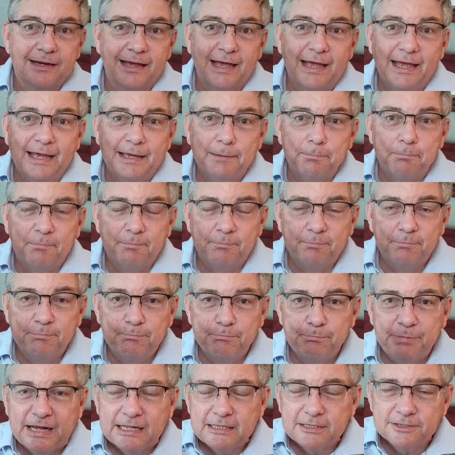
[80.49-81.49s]
and
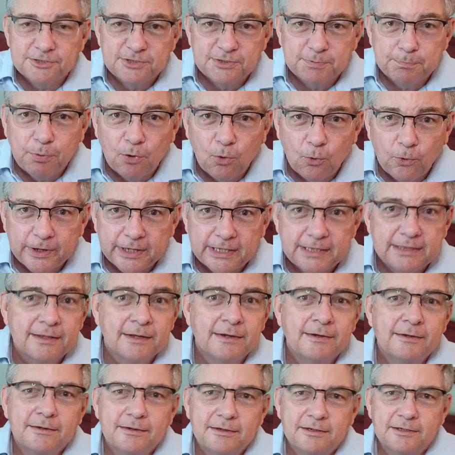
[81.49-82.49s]
Ballast
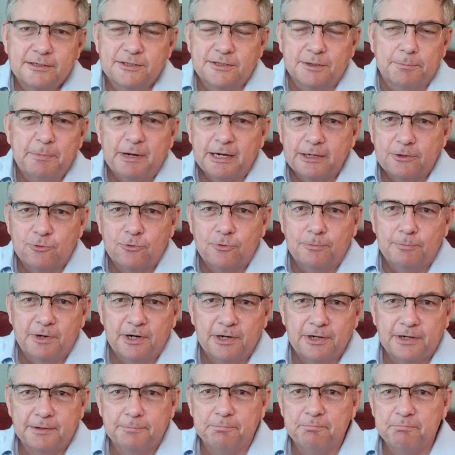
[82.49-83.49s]
Point is a micro
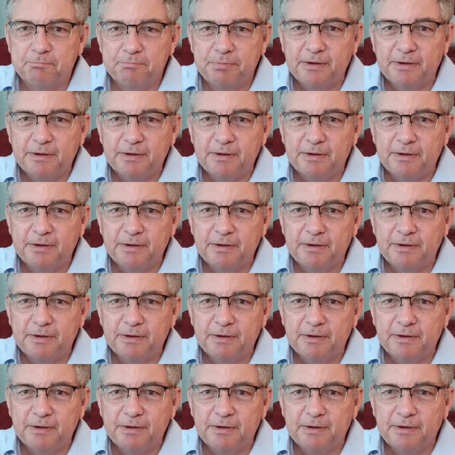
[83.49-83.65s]
market.